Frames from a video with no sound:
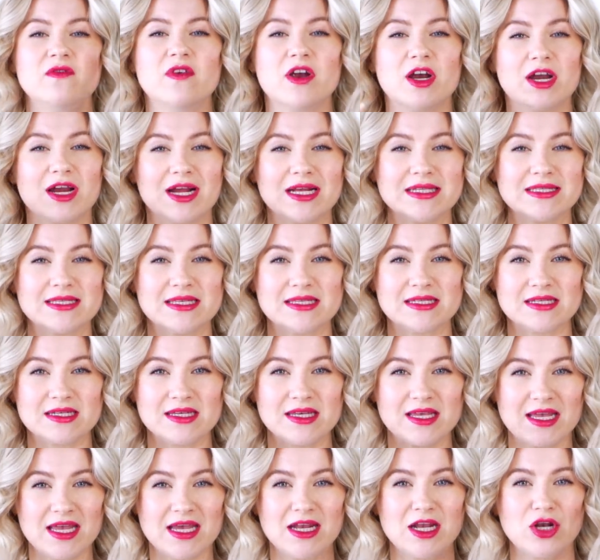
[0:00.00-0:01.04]
Very consistent
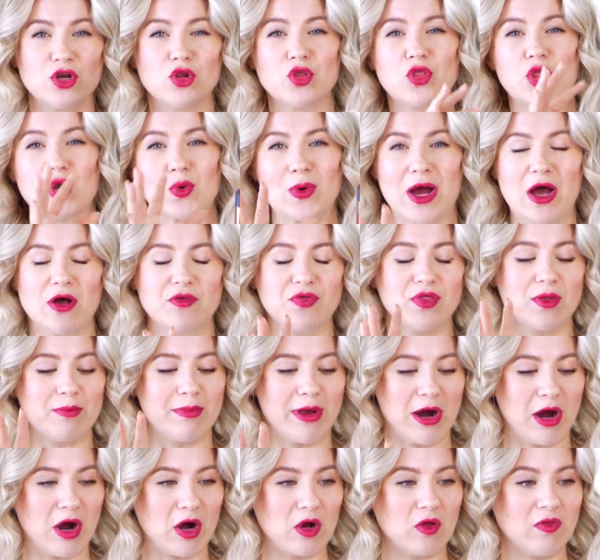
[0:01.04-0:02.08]
heating throughout the
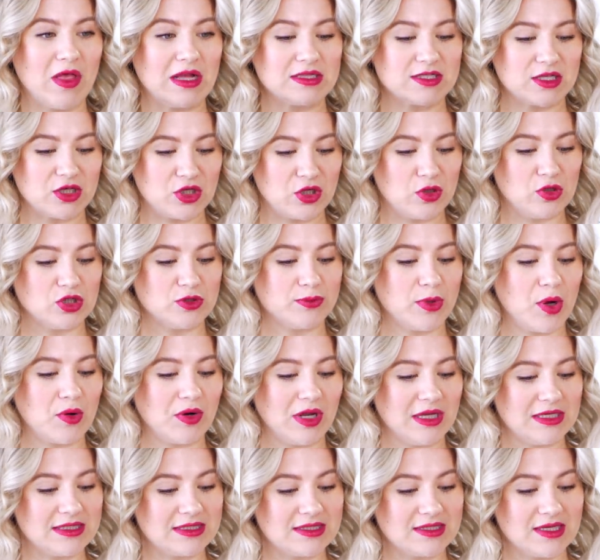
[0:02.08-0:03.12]
barrel. That's a huge
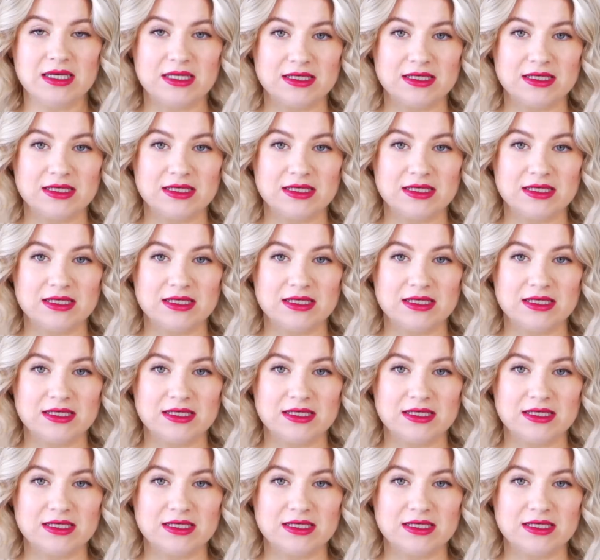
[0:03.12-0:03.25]
bonus.